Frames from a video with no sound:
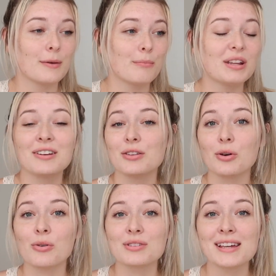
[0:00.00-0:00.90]
been here
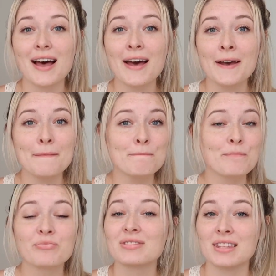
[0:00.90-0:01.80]
the whole time,
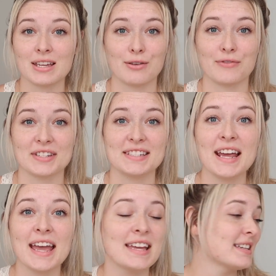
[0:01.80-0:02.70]
thank you for
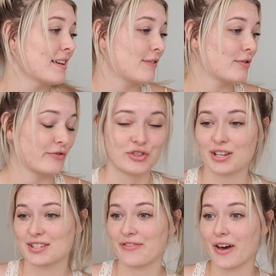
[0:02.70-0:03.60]
staying. If you've
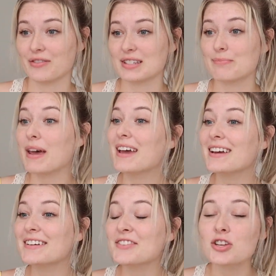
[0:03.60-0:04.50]
just found this
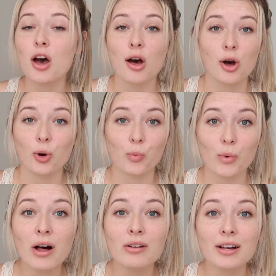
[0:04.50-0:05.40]
page,
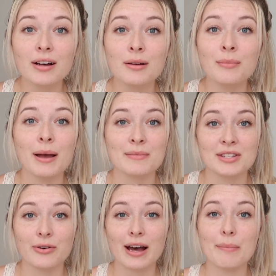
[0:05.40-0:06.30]
welcome. I'm
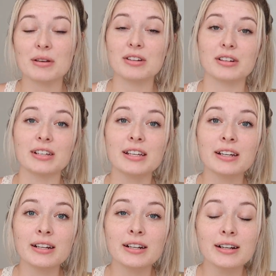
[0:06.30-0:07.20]
so happy you're
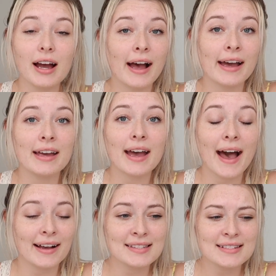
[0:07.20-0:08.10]
here. I
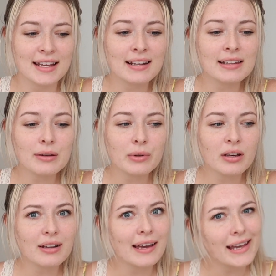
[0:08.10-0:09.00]
accidentally went
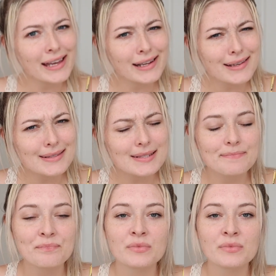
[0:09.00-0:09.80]
on a hiatus.